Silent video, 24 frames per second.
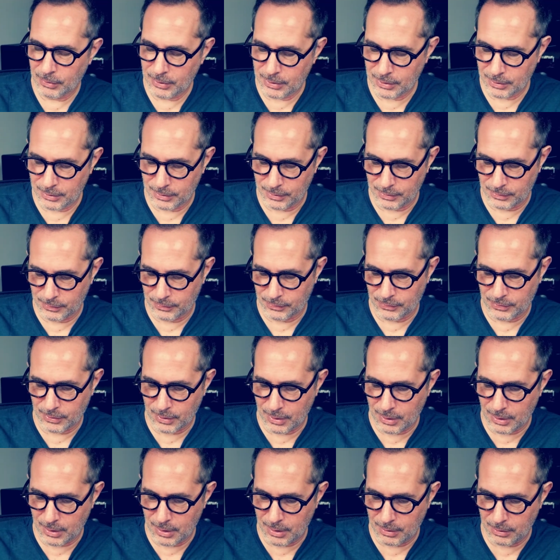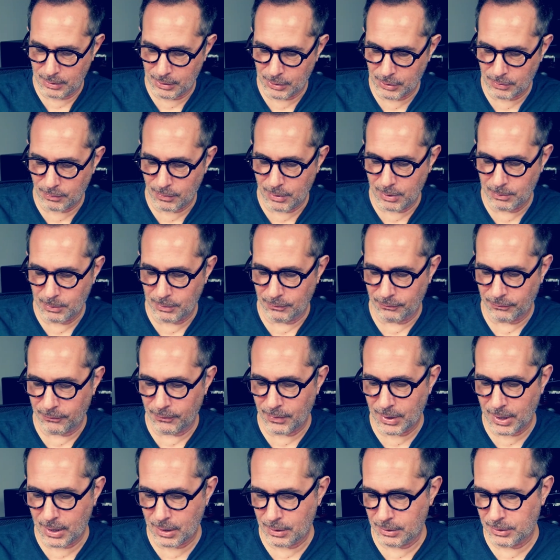because I just want to be
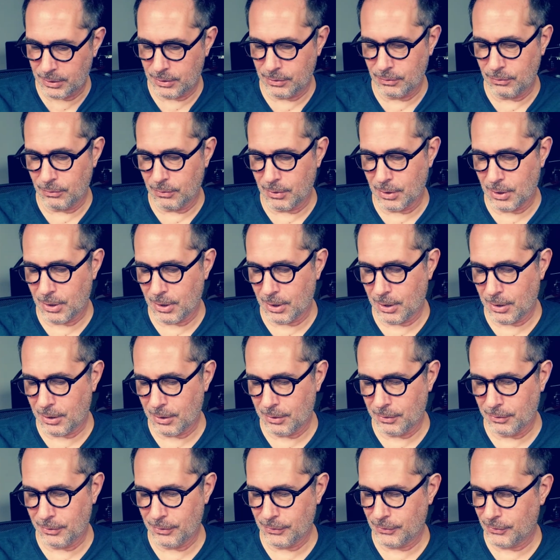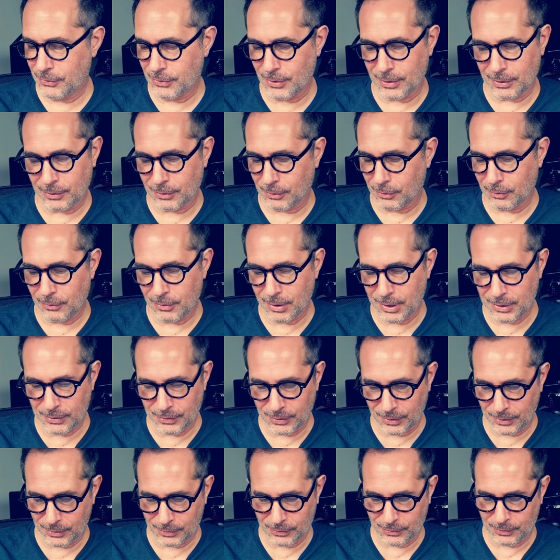fair to her. This is like the
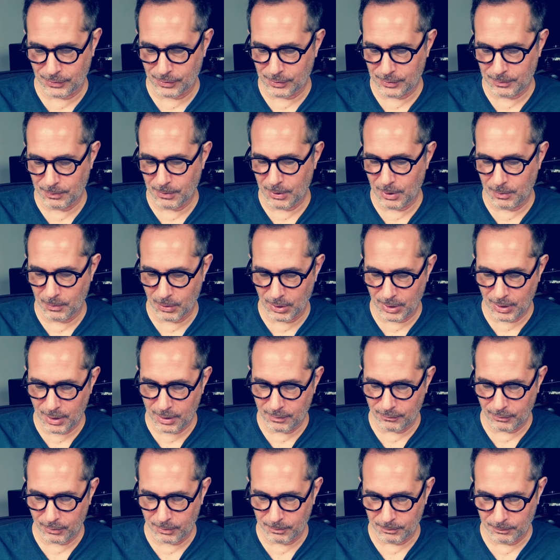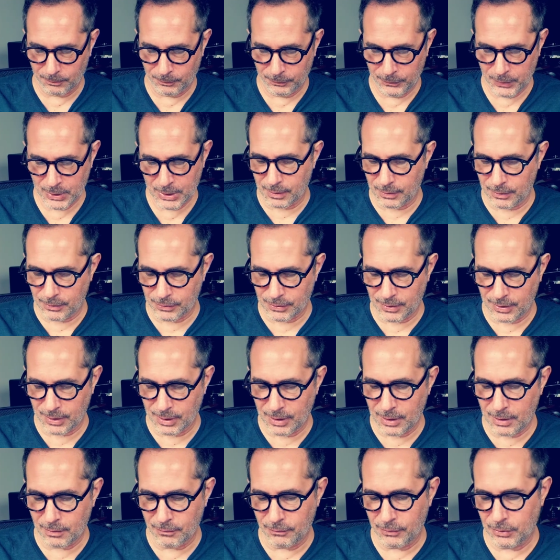craziest experiment ever. There's
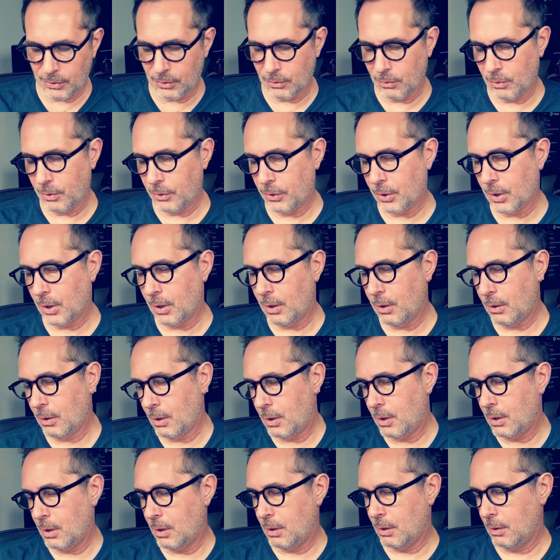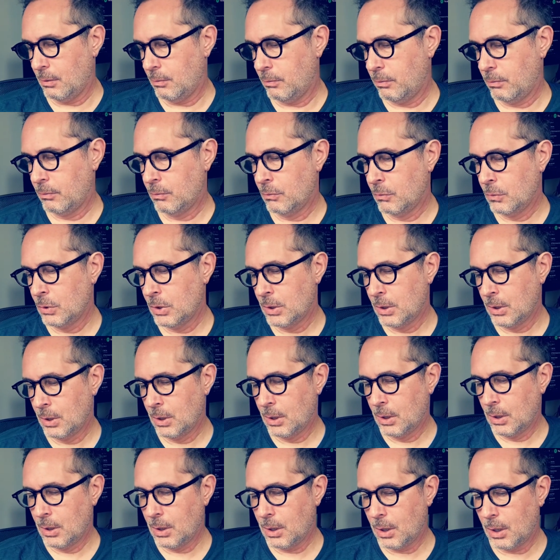an interview with her on
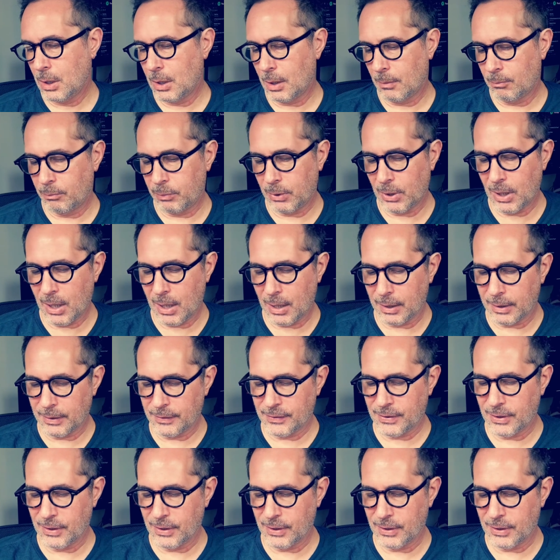a blog.